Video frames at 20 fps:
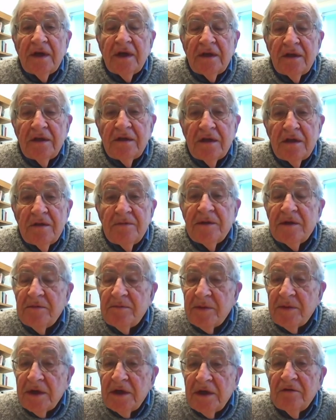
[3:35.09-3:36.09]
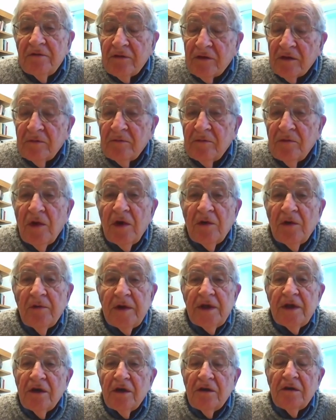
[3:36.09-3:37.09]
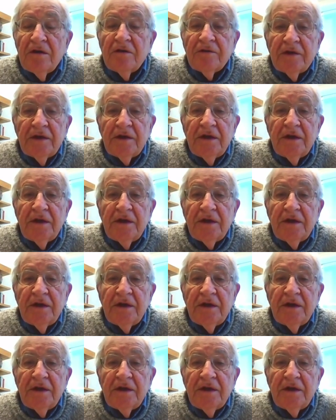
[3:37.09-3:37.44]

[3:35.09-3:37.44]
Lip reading: and the TPP, from what we know of